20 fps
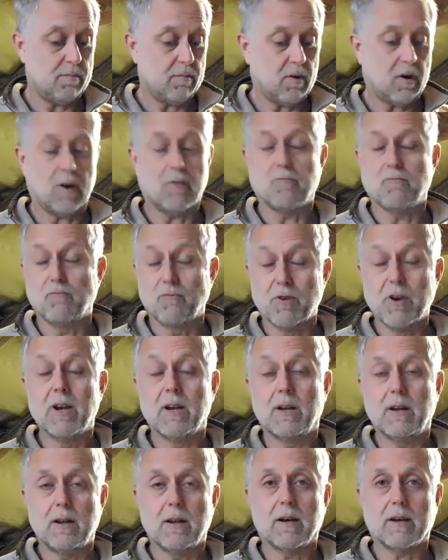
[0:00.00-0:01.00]
I
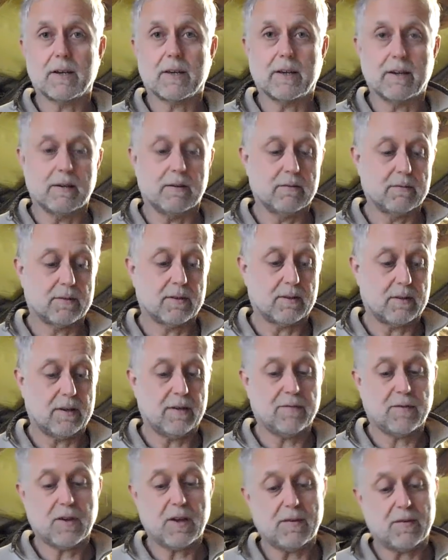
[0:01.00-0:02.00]
really like it. So
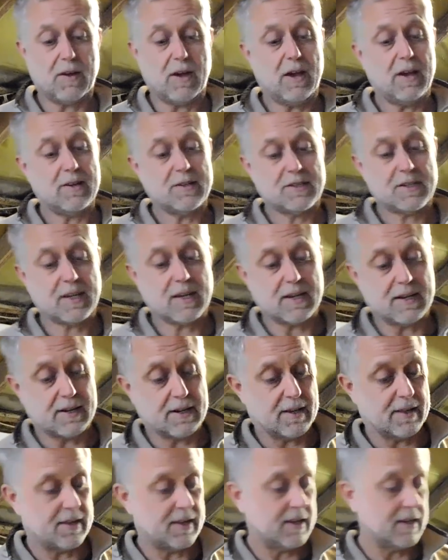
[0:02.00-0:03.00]
if you ever see
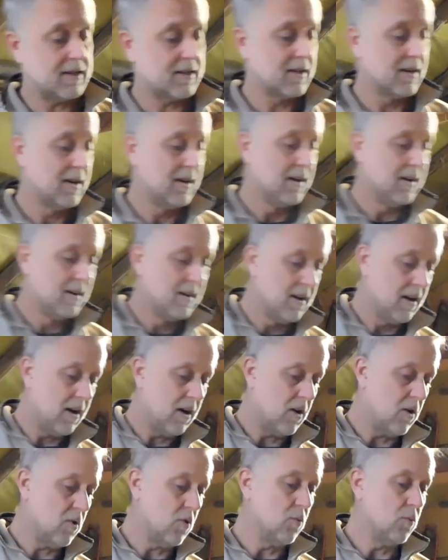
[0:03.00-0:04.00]
any of these
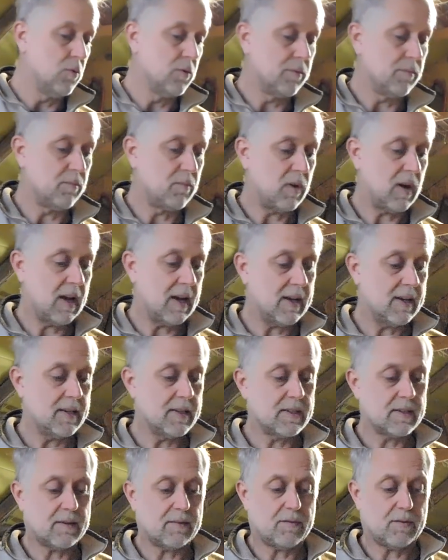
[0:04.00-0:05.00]
old wooden
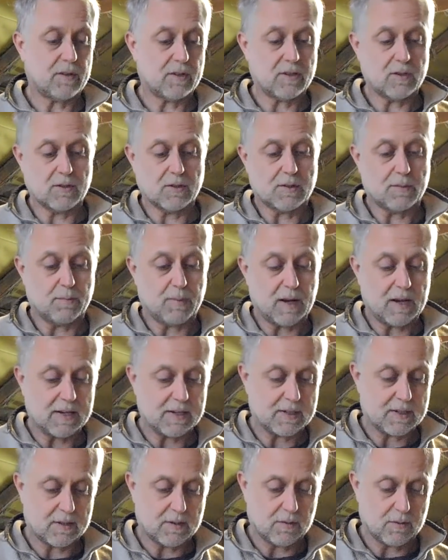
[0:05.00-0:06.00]
planes, as long as the
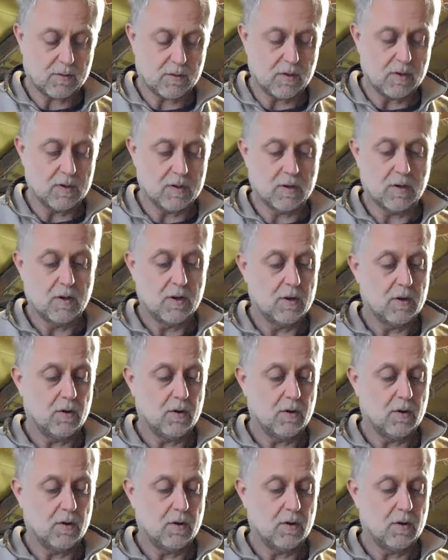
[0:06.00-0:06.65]
blade's still good,